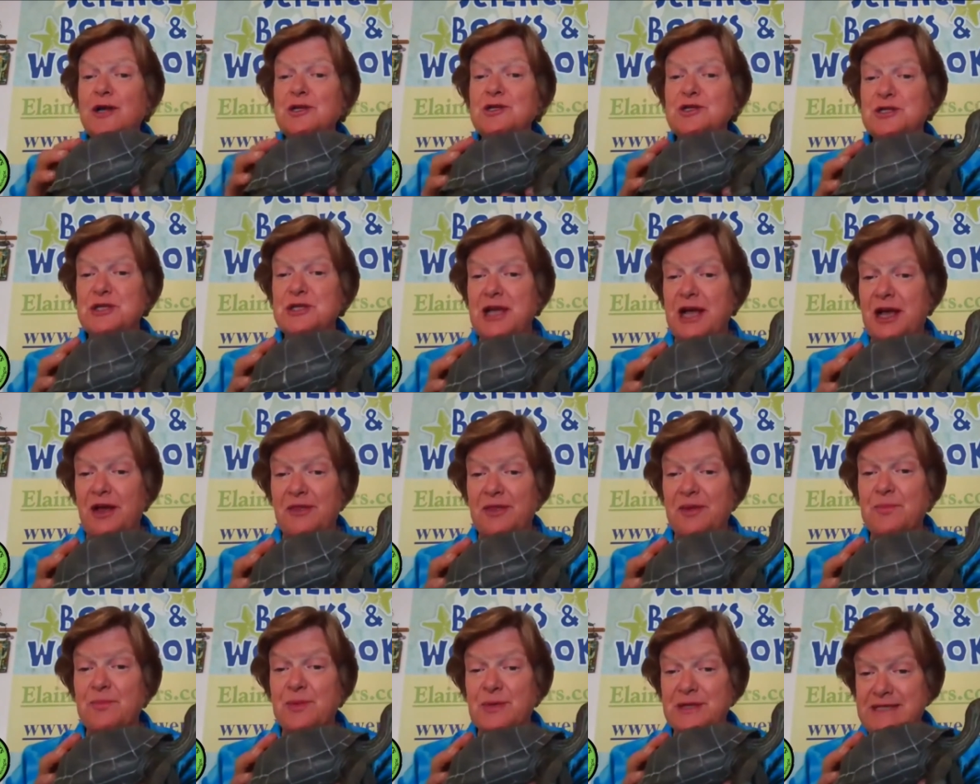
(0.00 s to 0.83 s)
shell
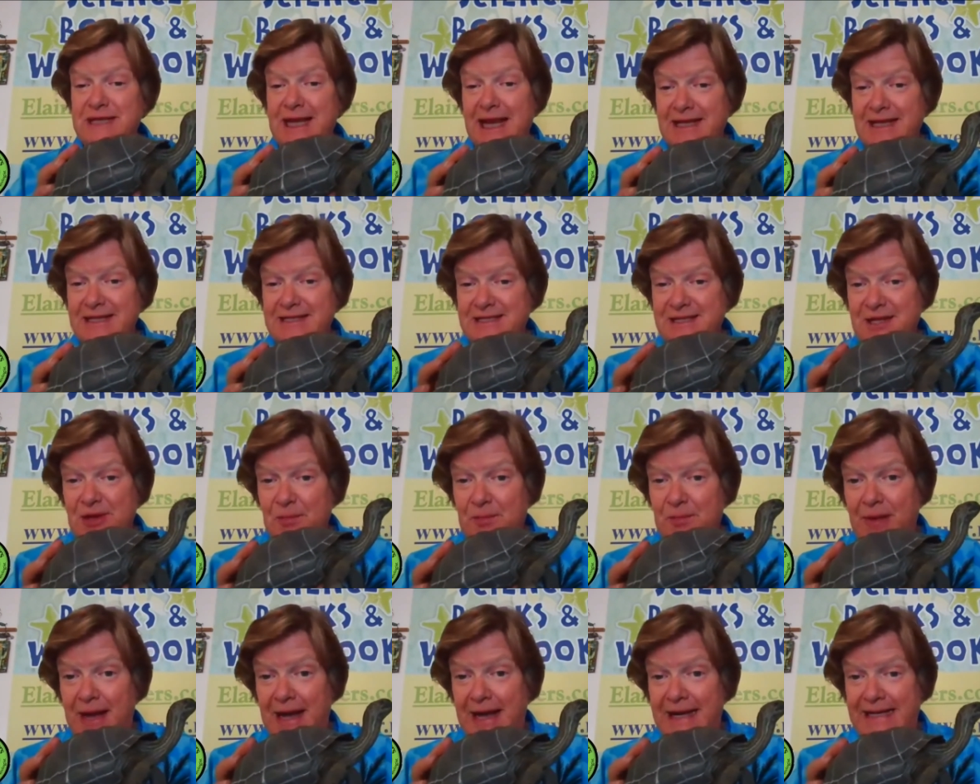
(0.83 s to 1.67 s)
that protects their
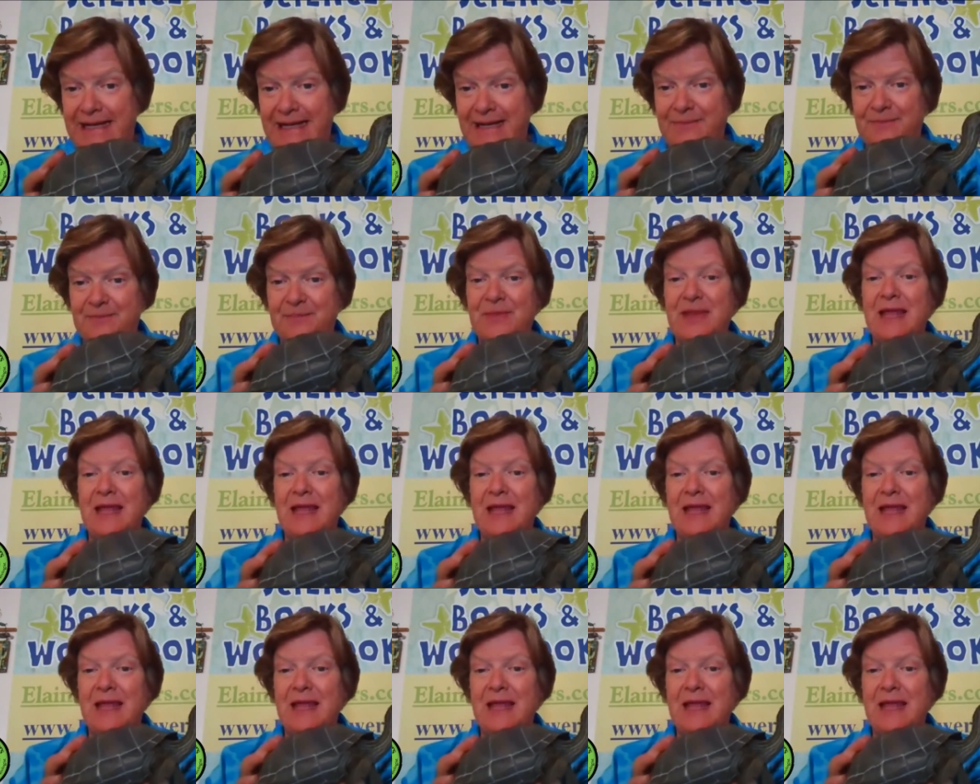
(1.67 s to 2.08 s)
body.